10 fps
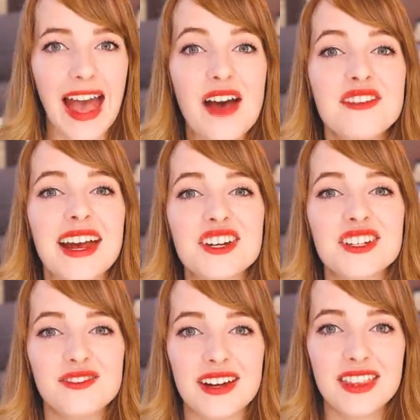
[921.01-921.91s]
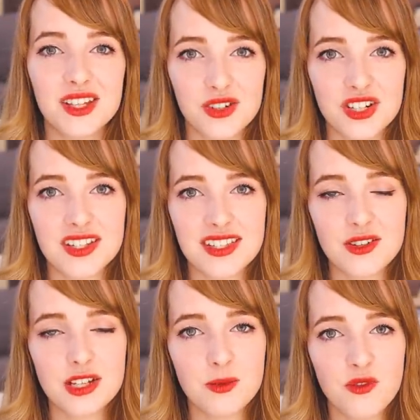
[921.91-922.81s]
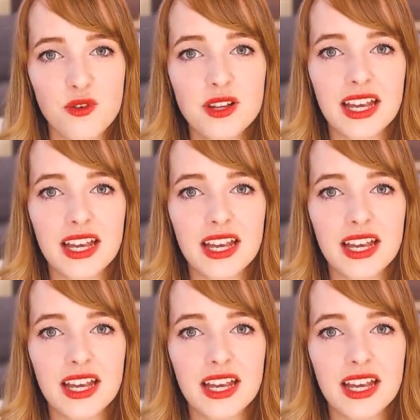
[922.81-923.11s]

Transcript: I haven't actually read the Grisha series before.